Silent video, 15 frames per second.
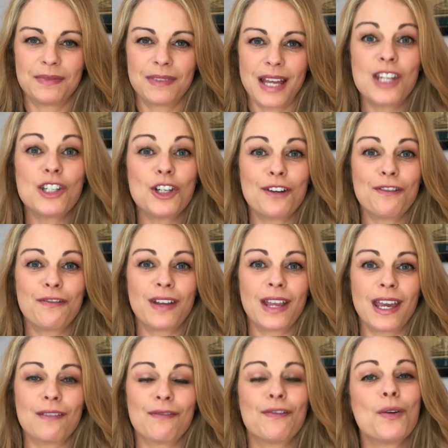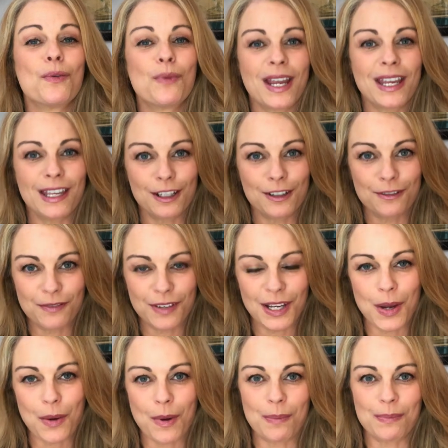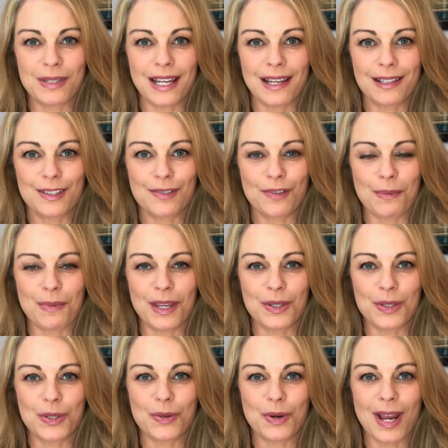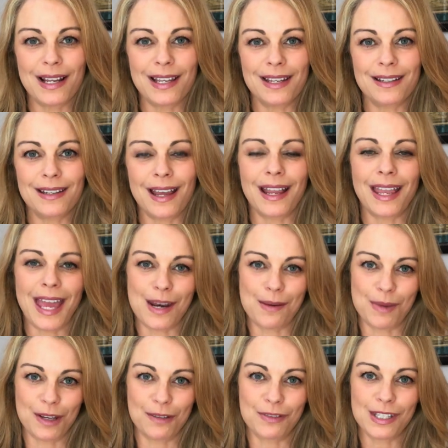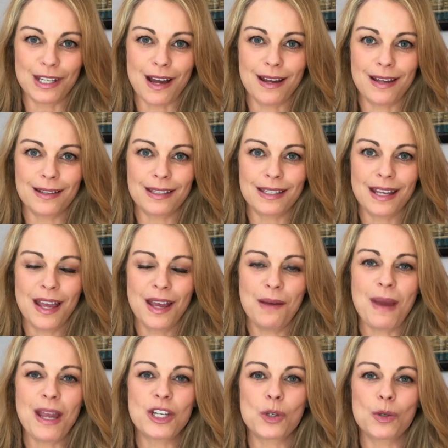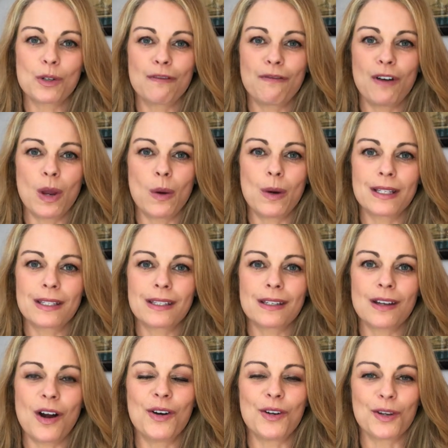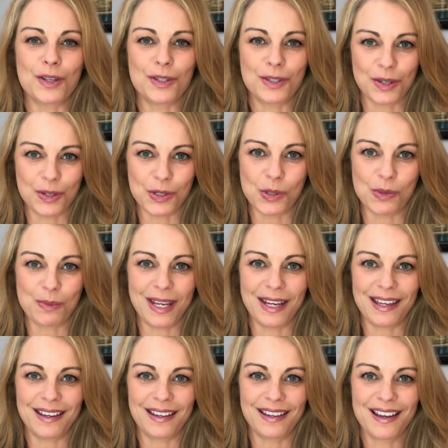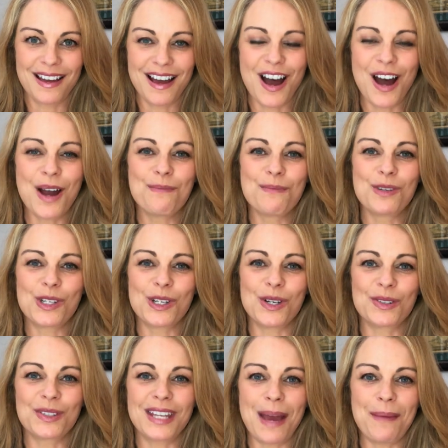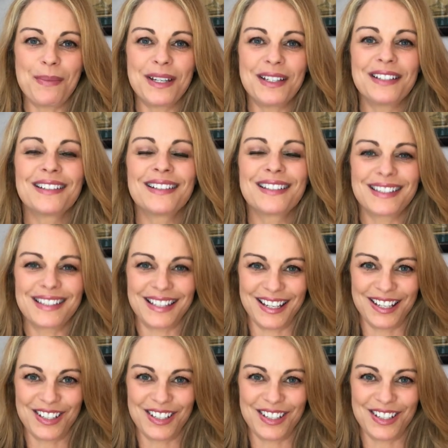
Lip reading: And don't forget, for regular video updates from the Australian Academy of Science, make sure to follow us on social media. I'm Michelle Tapper. See you